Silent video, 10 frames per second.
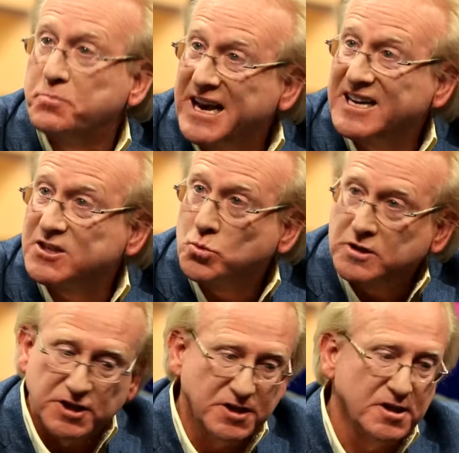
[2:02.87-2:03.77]
best,
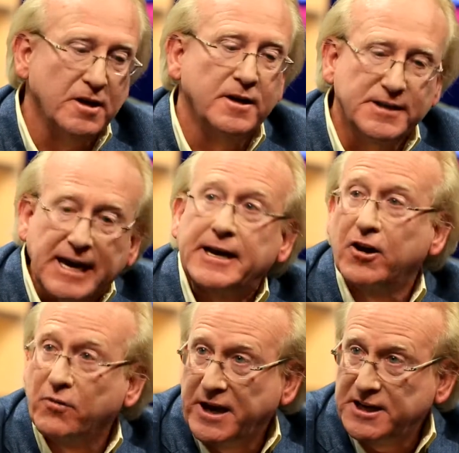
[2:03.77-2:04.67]
which is take
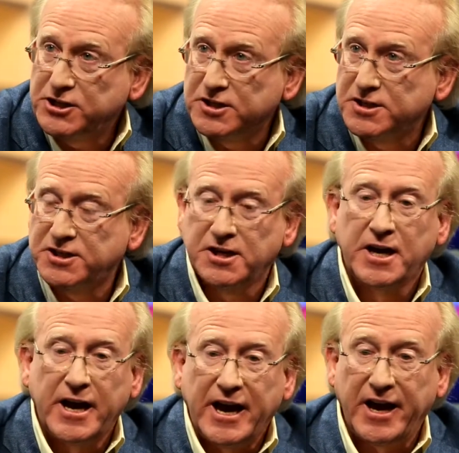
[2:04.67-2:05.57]
care of patients.
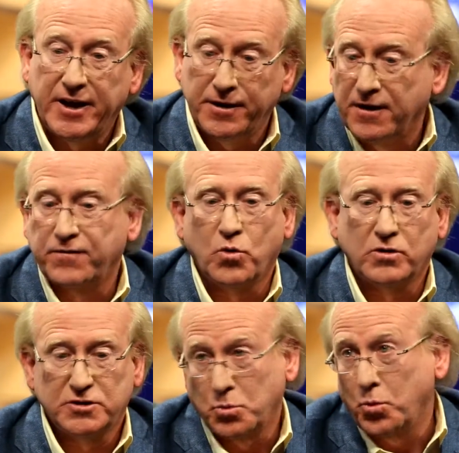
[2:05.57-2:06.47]
And of
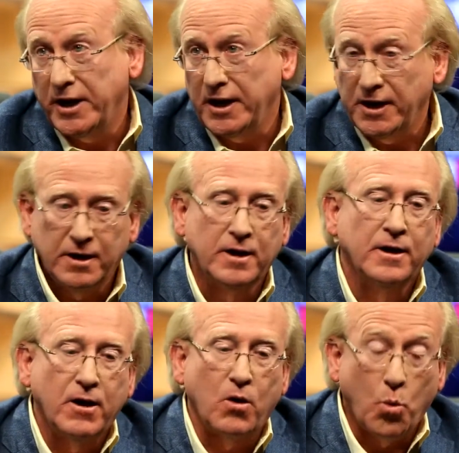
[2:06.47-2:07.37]
course, we
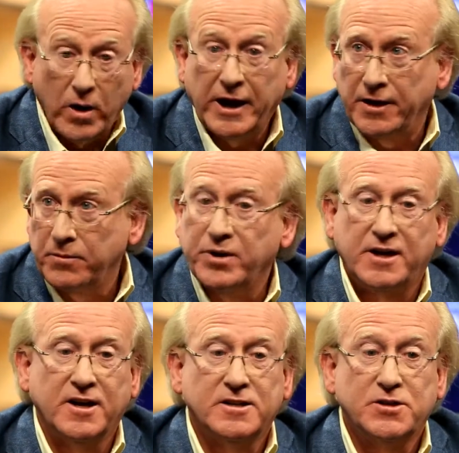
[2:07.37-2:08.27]
win
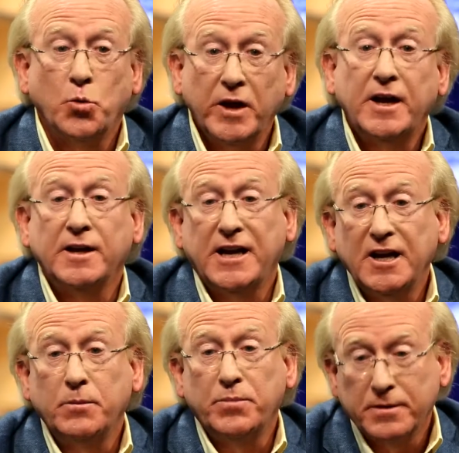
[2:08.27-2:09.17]
because we can
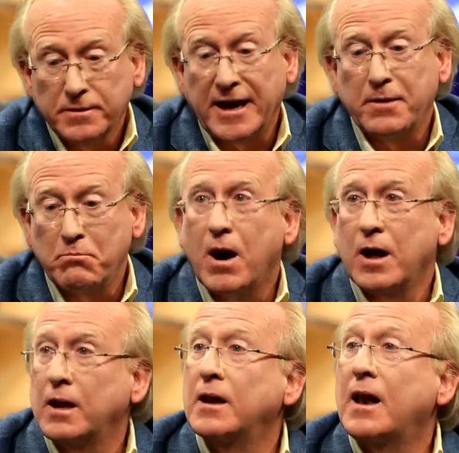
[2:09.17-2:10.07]
keep that
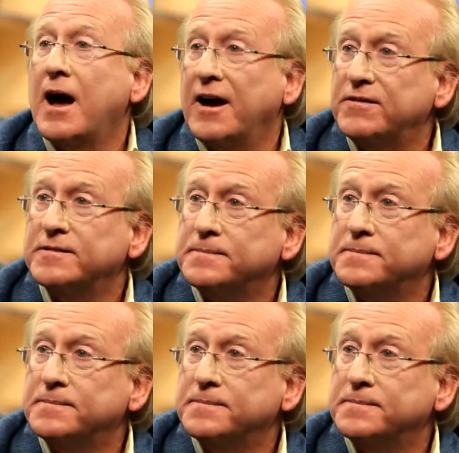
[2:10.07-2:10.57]
model alive.